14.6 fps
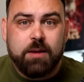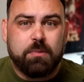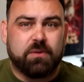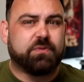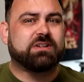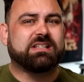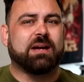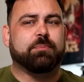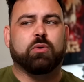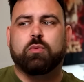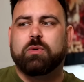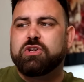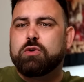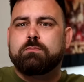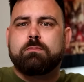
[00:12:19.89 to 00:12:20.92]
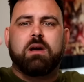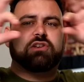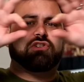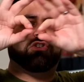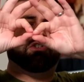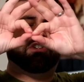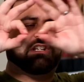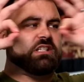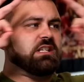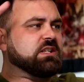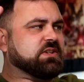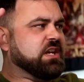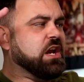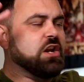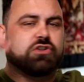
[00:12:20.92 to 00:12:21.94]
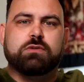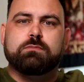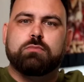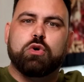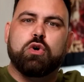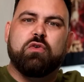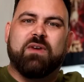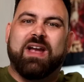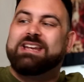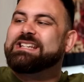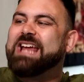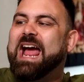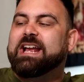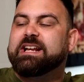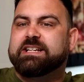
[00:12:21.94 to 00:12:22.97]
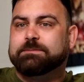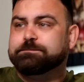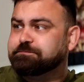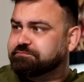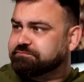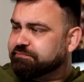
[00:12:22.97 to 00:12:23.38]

But for example, when you measure your distance to move a tank,